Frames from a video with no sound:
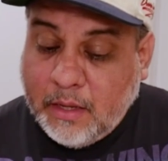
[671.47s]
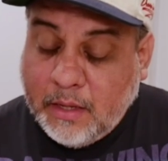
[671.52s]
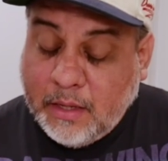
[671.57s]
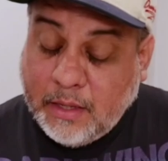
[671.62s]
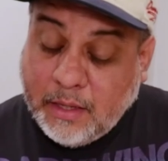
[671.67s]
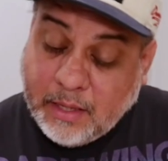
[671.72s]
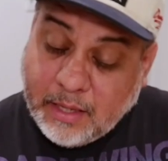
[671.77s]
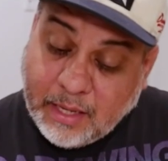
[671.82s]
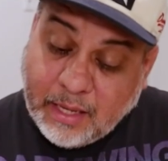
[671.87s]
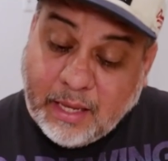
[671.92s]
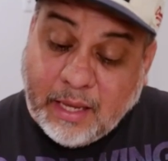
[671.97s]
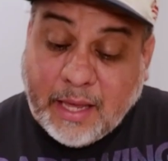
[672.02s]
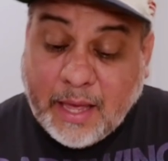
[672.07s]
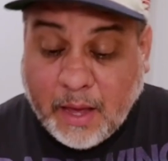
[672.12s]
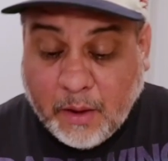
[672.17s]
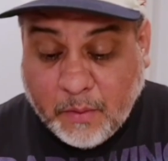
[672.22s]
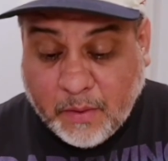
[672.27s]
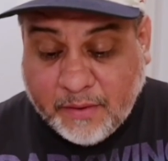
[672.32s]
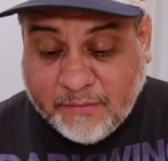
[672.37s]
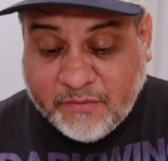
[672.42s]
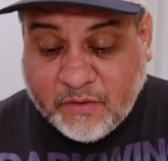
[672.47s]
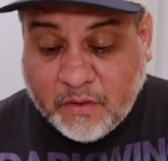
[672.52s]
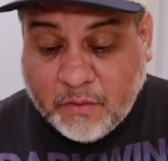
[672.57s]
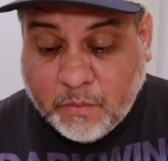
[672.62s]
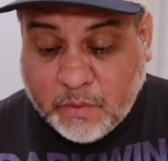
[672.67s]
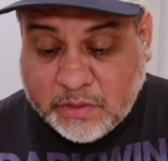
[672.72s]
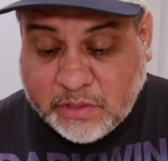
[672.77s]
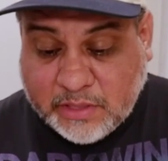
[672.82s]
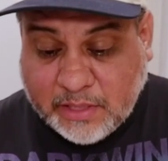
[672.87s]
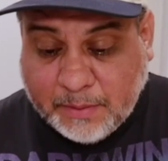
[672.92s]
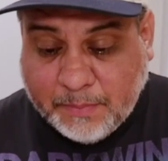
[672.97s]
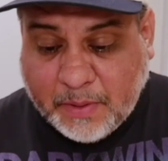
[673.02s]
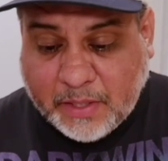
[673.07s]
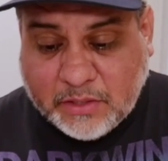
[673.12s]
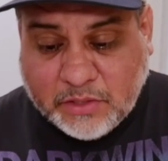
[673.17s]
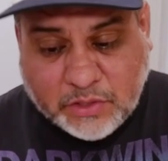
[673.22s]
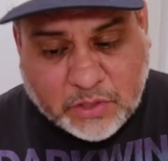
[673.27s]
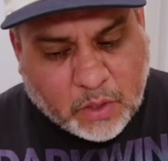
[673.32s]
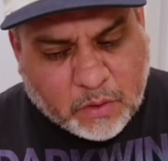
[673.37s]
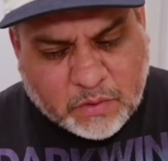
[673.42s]
He, however, was sleeping
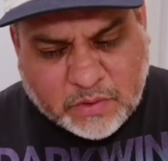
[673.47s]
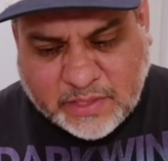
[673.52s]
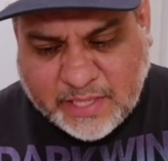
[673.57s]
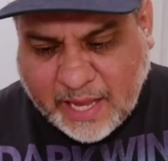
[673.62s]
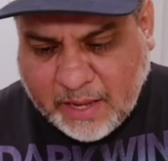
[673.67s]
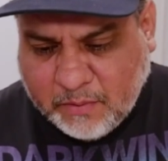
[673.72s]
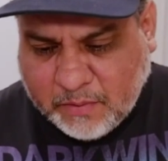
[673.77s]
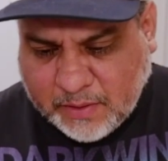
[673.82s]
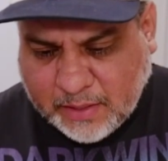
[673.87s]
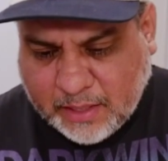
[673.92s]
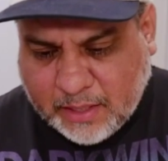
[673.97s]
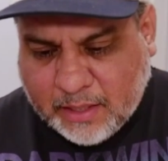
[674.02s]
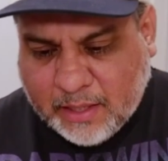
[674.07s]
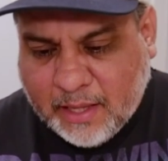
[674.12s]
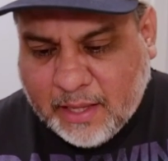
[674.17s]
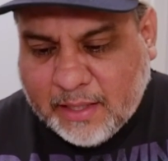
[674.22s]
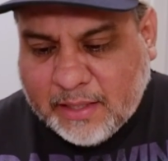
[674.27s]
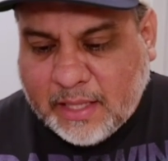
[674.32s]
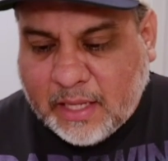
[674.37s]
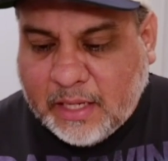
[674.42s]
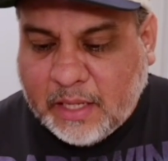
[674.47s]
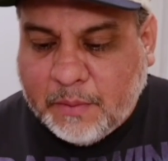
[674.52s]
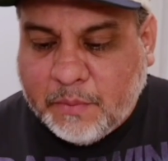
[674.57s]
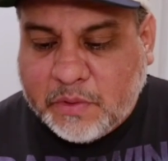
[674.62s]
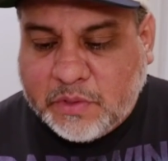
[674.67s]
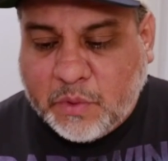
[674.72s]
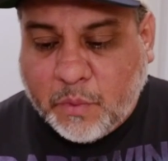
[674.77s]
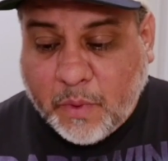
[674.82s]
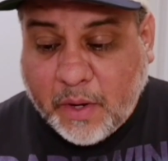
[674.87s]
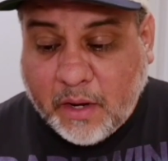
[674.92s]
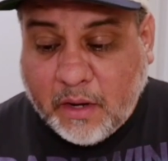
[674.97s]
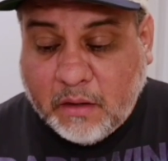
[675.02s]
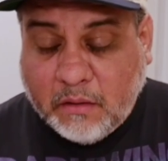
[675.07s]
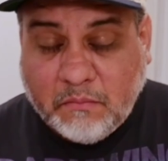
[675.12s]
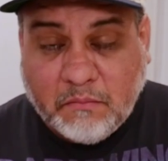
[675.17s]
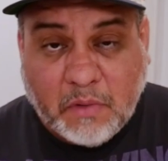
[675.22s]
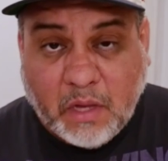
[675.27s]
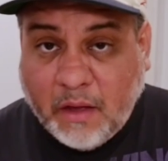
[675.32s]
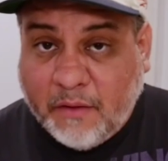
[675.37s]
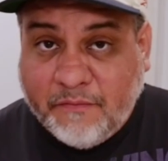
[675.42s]
so soundly that he was aware
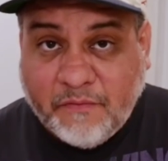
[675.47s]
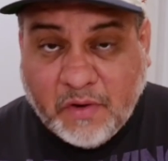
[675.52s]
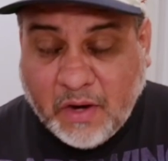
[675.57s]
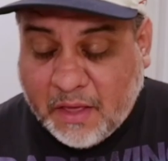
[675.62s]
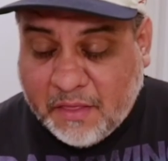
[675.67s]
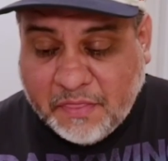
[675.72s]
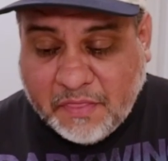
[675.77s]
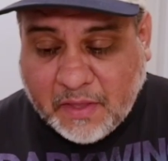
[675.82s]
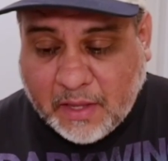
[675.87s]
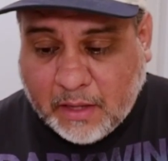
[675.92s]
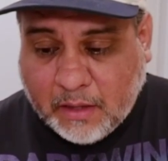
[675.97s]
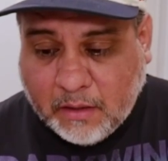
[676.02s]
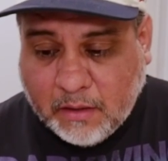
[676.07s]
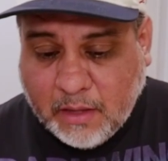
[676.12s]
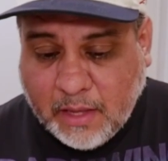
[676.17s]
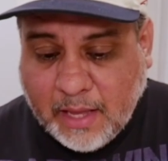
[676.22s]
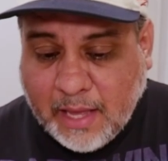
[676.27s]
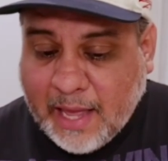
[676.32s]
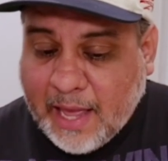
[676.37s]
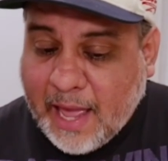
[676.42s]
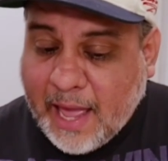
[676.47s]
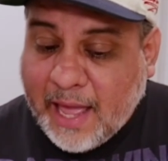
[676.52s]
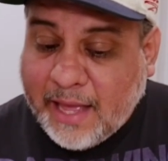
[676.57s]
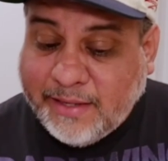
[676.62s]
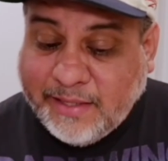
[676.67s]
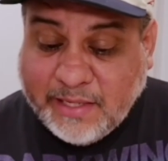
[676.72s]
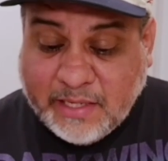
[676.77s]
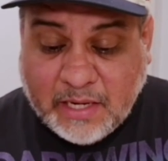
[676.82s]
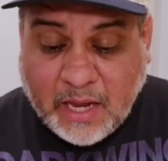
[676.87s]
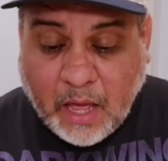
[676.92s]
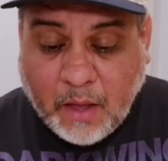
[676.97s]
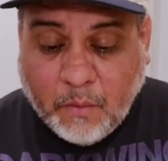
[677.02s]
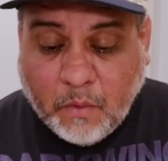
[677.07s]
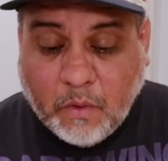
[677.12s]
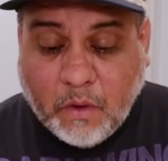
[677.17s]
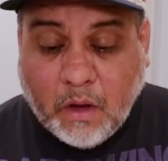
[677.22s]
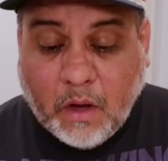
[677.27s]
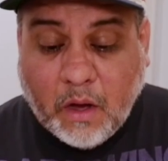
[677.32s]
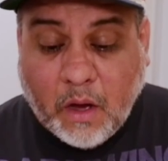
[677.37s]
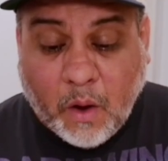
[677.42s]
of nothing, and did not
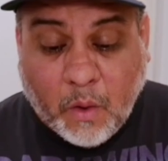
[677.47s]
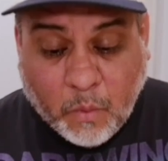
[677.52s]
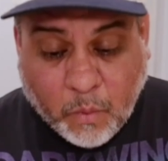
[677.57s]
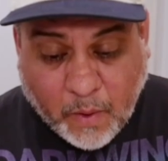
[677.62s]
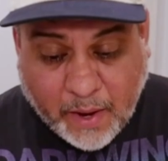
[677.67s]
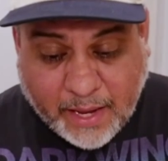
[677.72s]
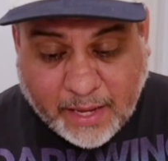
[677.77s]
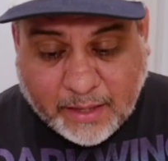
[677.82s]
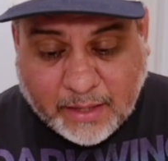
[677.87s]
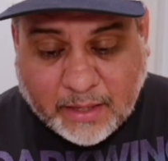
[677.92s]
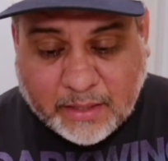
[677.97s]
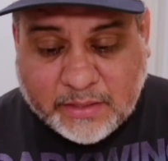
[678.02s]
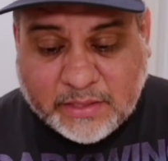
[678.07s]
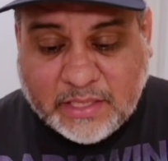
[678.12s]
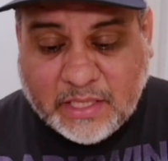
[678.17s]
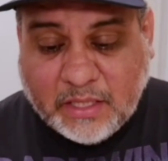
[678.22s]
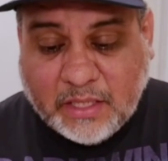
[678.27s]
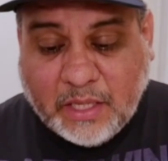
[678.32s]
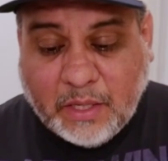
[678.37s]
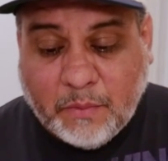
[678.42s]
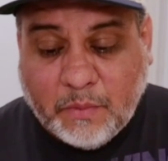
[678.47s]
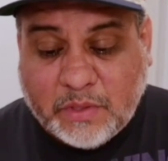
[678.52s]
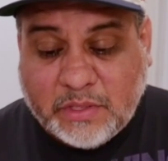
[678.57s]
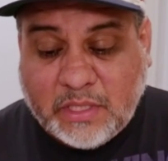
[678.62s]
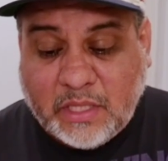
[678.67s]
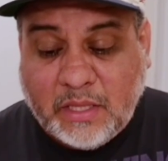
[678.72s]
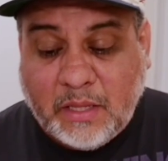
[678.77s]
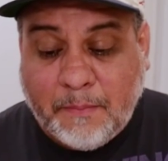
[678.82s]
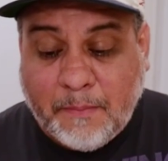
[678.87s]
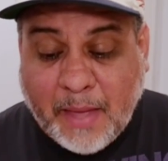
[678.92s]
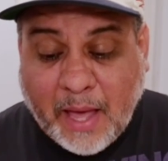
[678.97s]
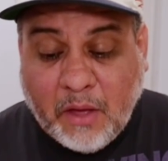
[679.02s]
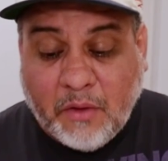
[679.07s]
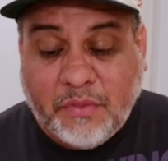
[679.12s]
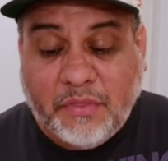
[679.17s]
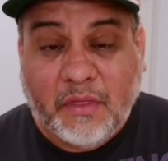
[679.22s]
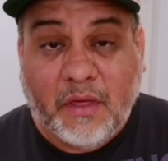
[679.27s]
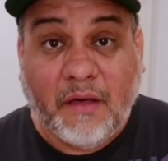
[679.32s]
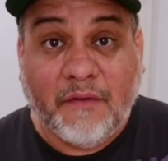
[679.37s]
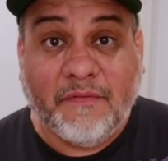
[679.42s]
awake until he was in the
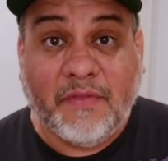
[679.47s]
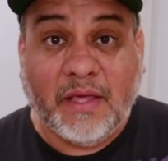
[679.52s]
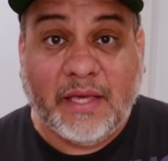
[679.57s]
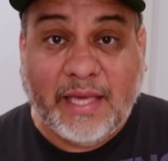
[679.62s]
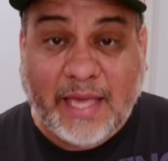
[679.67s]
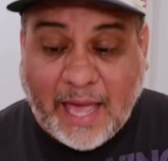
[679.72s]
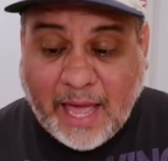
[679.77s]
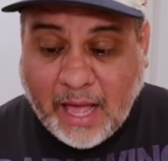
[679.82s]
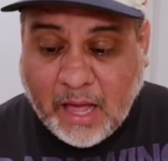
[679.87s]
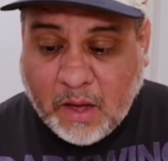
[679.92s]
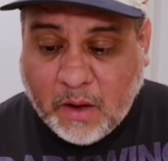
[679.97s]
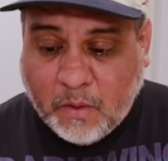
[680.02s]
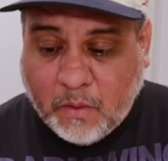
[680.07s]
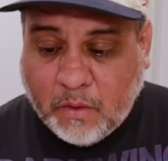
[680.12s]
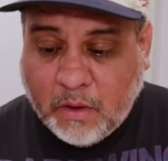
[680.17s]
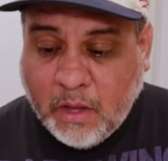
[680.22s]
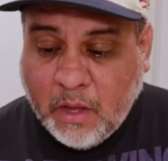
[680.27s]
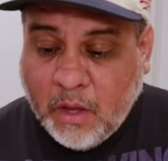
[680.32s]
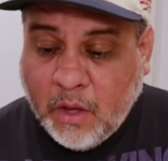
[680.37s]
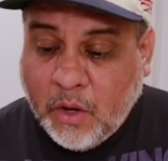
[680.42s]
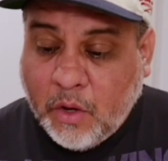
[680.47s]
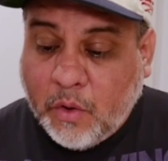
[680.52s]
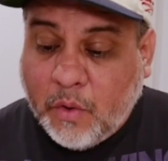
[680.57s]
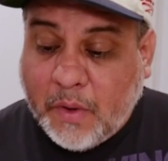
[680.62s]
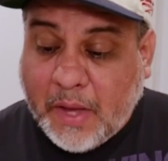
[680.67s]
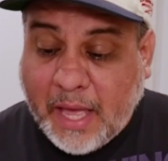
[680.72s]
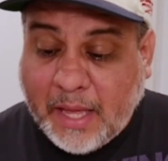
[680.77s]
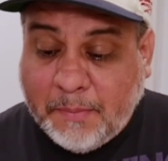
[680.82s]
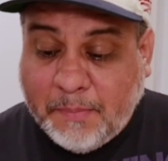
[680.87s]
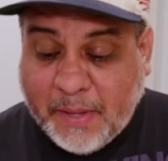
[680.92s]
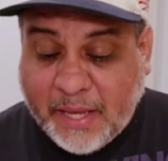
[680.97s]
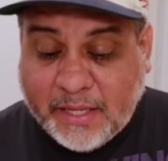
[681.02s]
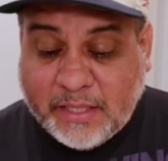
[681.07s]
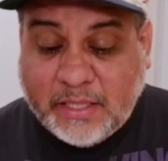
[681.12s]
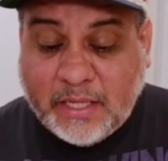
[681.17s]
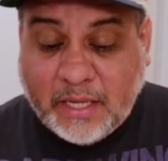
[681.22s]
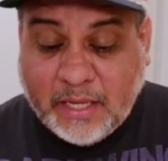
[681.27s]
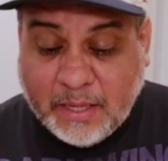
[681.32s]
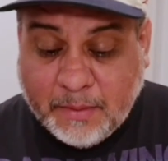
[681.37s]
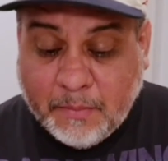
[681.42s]
mouth of the cow, who had picked
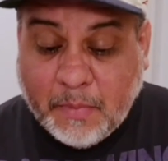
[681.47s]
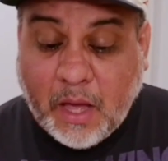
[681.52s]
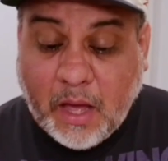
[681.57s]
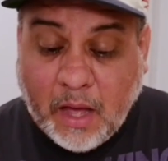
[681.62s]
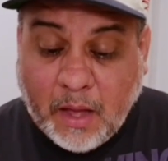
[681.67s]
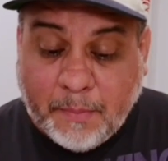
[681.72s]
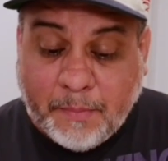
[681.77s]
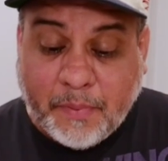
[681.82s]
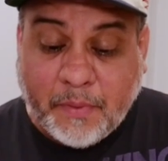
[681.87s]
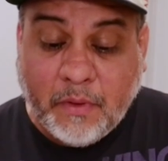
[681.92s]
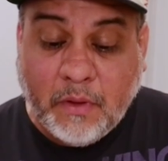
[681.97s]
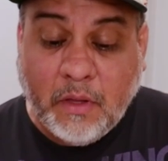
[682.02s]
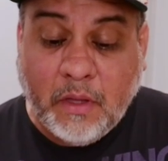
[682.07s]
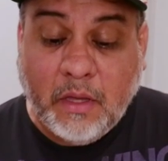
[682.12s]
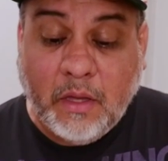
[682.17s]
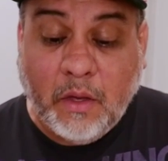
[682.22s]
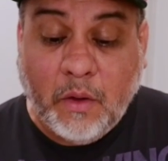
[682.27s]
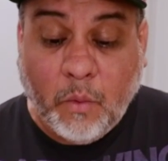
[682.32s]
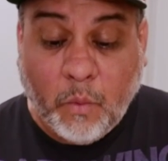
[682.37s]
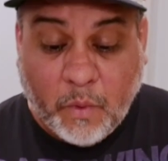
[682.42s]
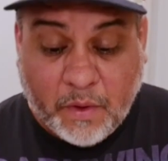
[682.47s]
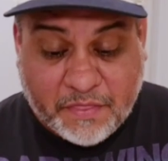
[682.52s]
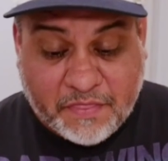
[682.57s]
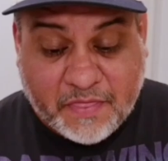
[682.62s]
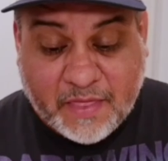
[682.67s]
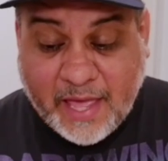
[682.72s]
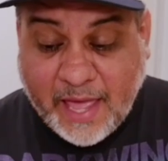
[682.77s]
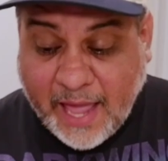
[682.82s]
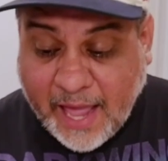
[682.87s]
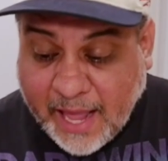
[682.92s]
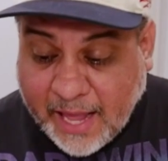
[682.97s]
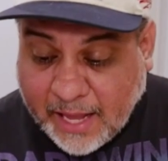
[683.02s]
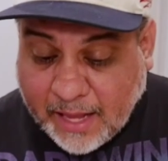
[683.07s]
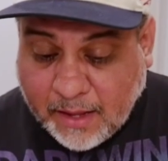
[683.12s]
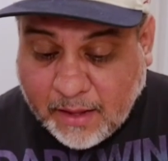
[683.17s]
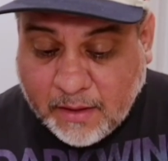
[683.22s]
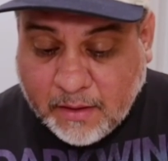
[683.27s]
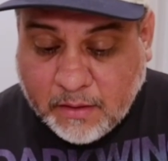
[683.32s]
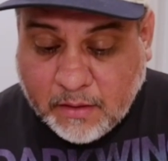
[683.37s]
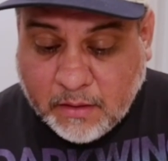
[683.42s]
him up with the hay.